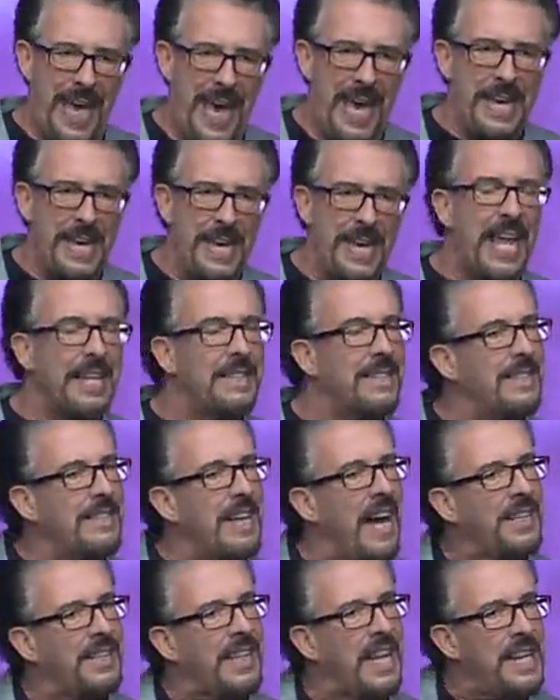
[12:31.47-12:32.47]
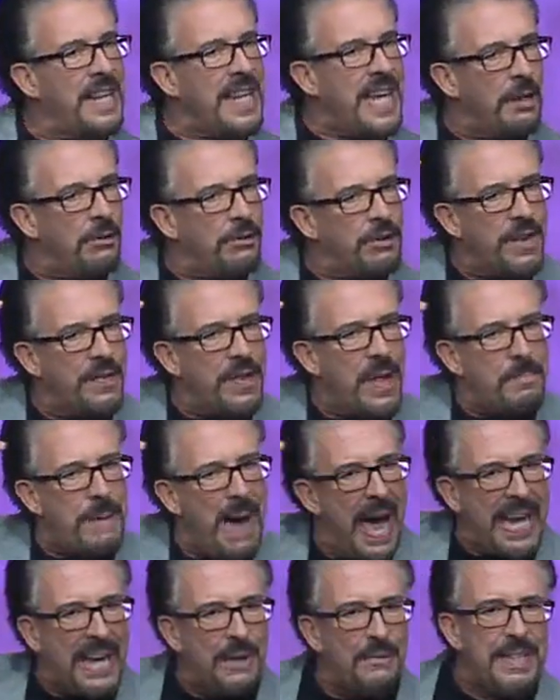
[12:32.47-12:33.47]
Kennedy and stuck the needles in the
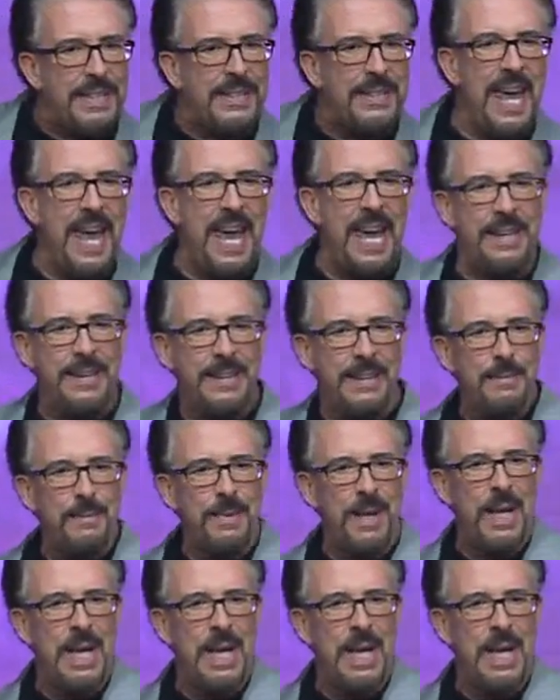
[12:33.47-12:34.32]
back of its head